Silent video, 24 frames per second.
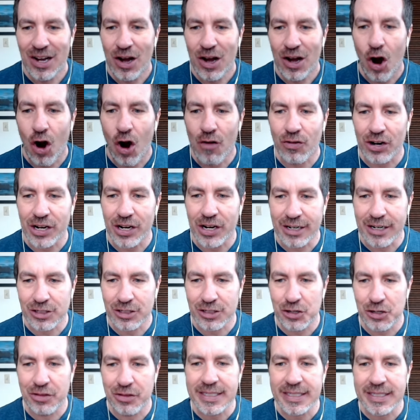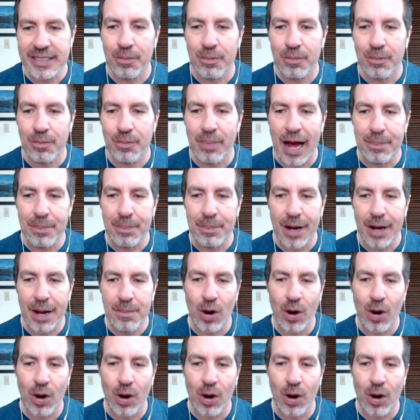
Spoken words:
Over here too, this little pop-up,